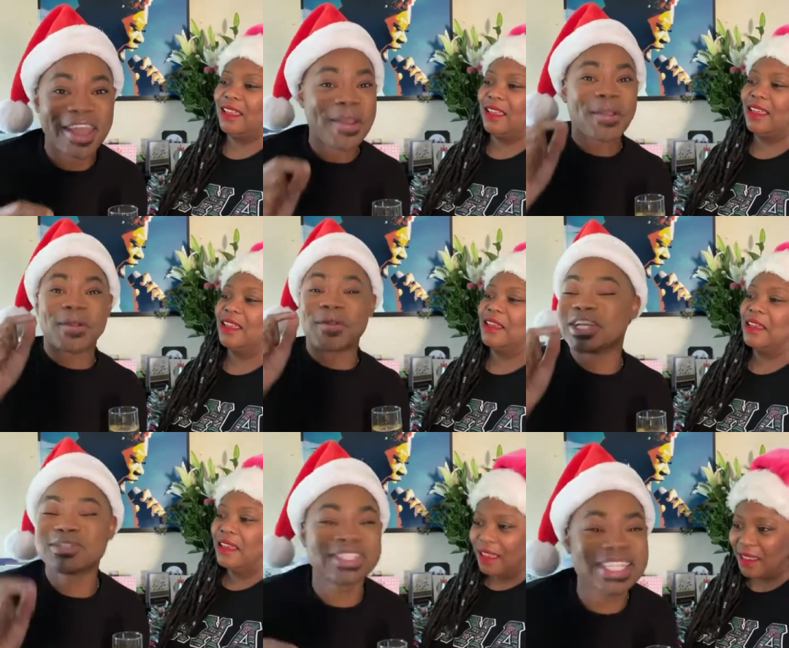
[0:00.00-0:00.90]

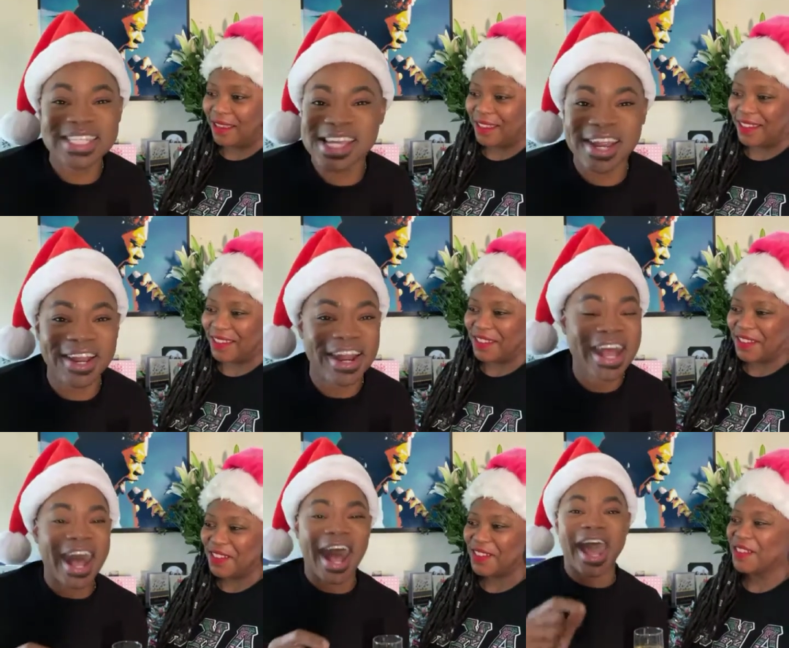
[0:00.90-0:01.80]
Speaker 1: Christmas is here.
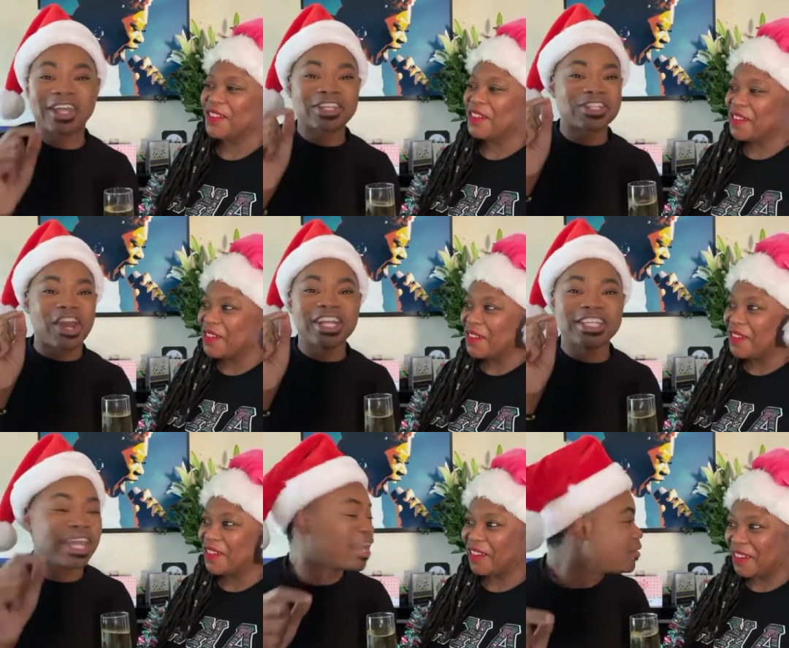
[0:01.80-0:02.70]
I can start
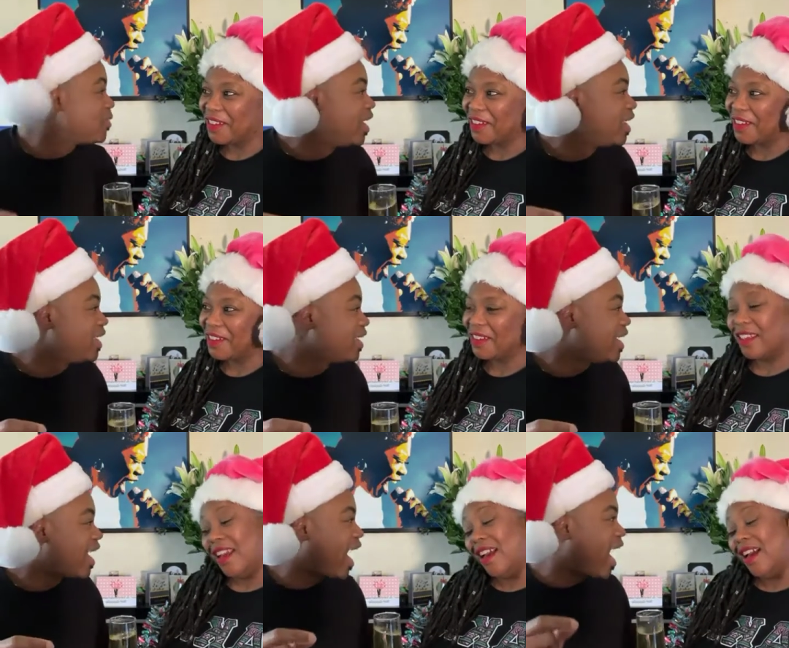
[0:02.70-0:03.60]
decorating.
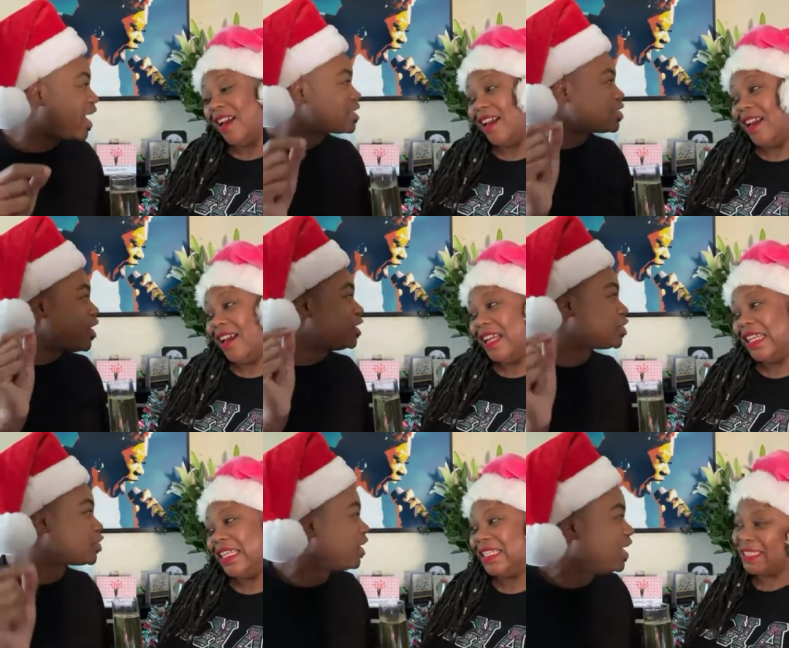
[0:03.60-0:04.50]
Yeah. I can
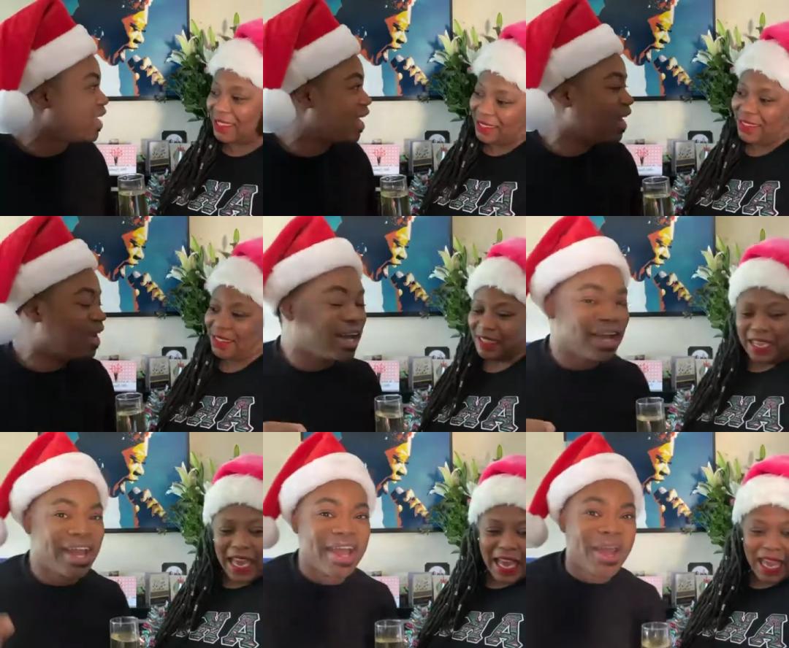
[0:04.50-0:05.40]
start drinking.
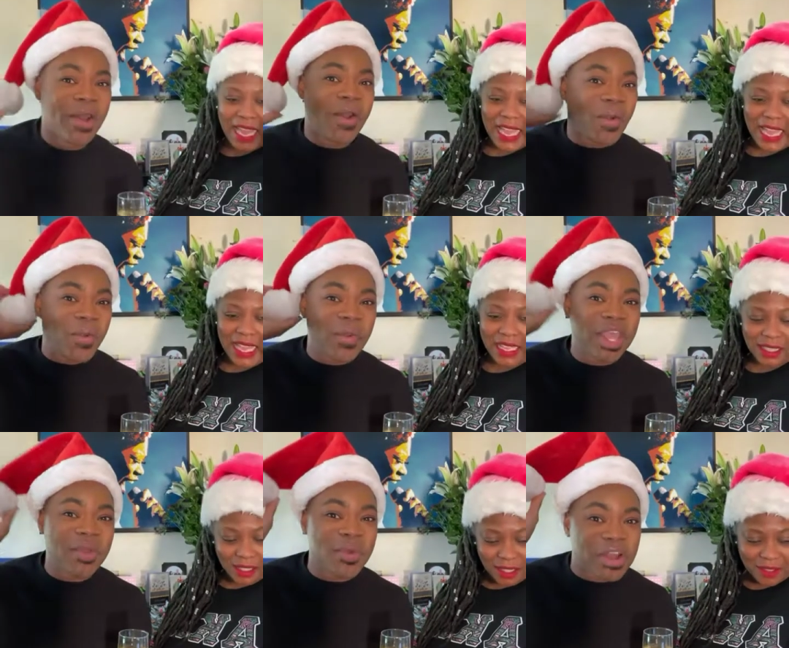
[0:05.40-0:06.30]
Yes. We
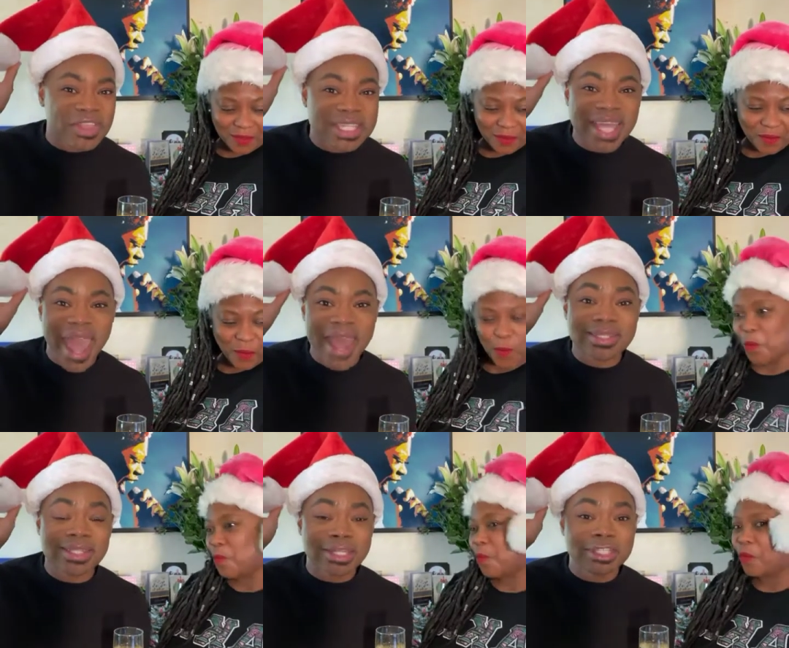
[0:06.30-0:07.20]
can wear these hats
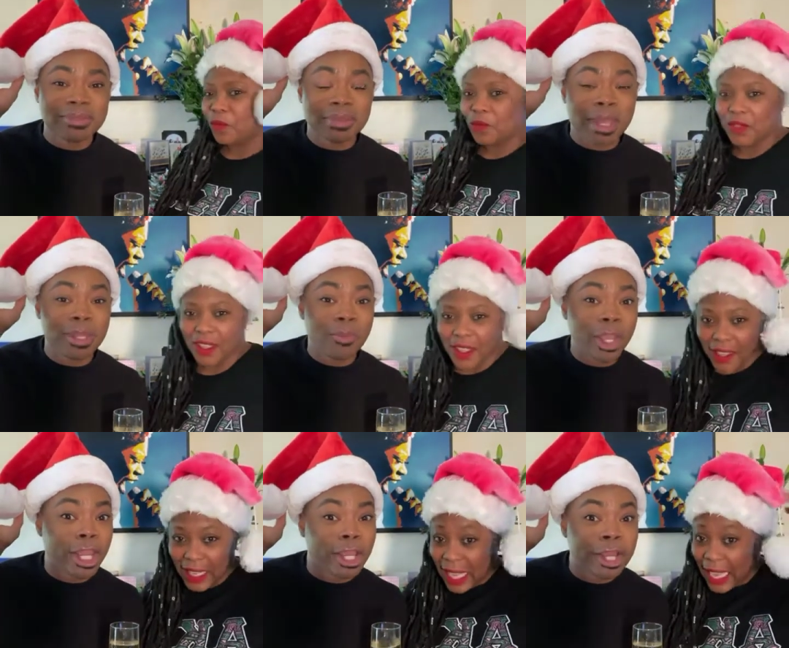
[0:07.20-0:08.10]
that she made me
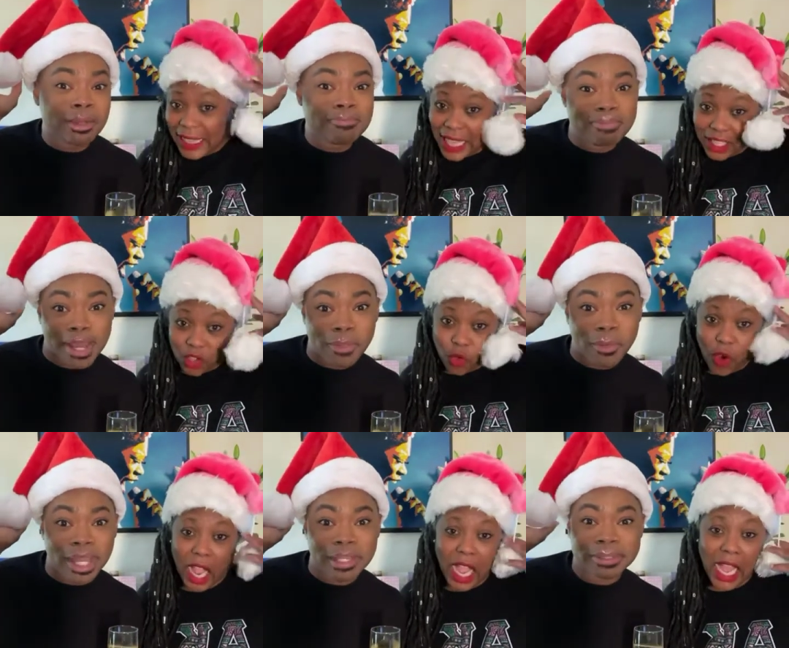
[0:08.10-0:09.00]
wear. That's
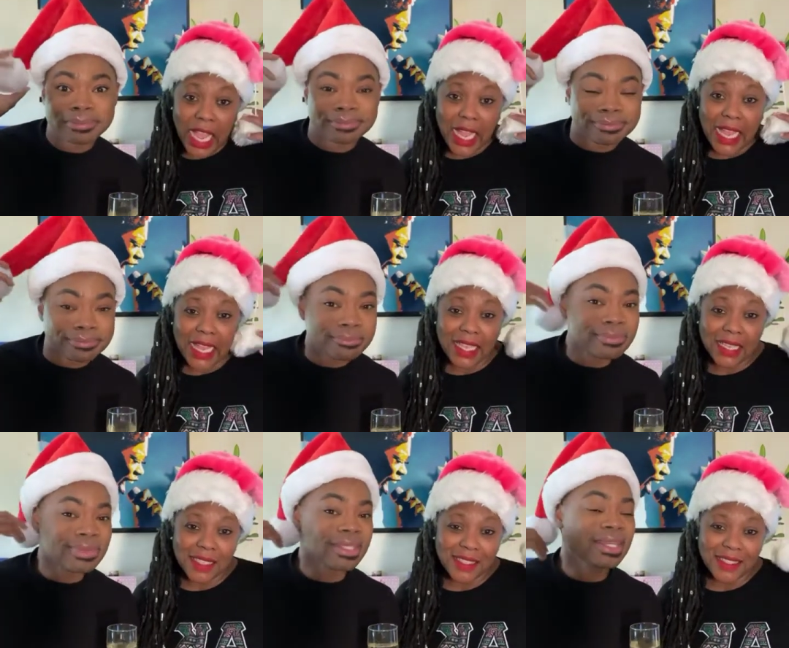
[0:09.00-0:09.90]
right. Way.